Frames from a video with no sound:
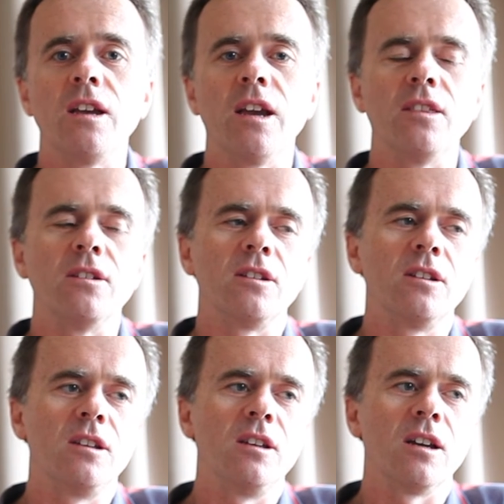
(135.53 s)
and that
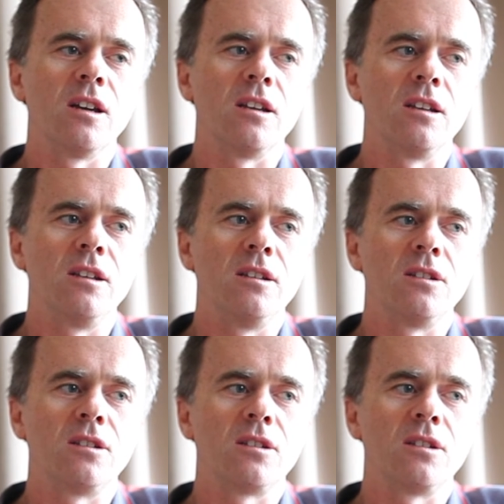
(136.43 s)

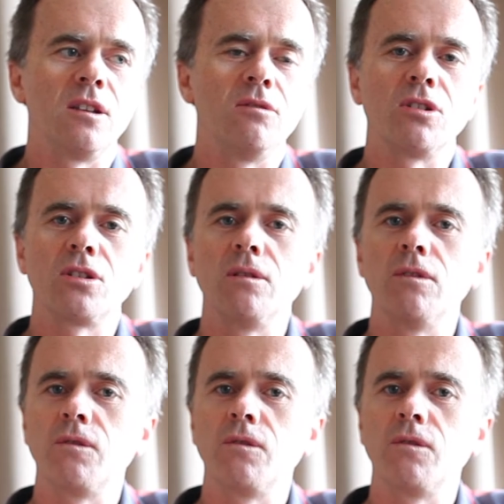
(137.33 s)
he'd received